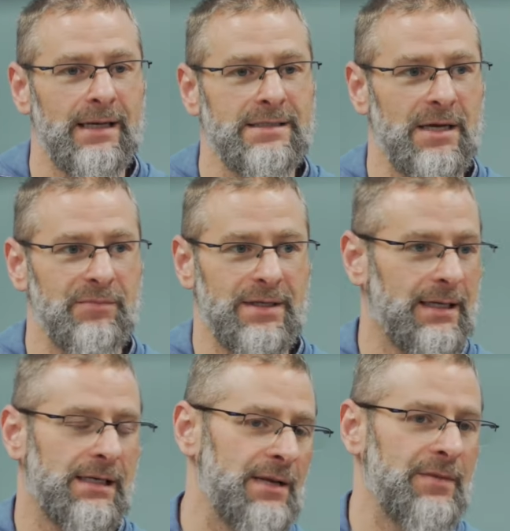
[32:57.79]
something
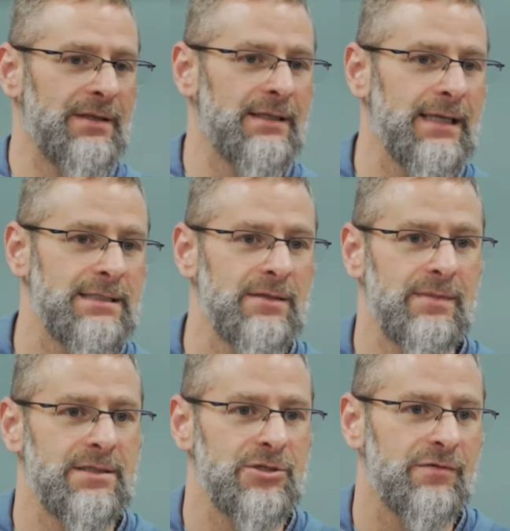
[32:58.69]
and claiming that that's the
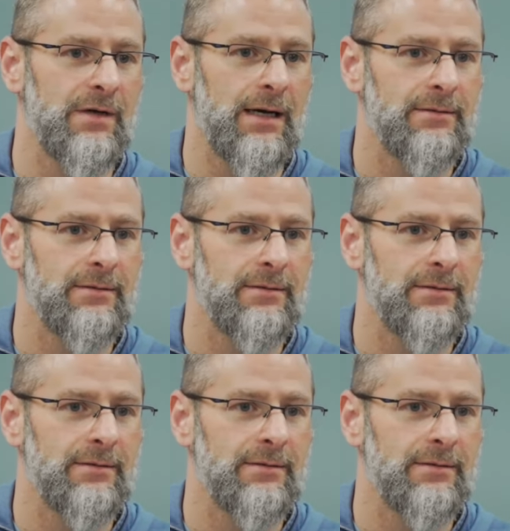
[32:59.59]
message of God,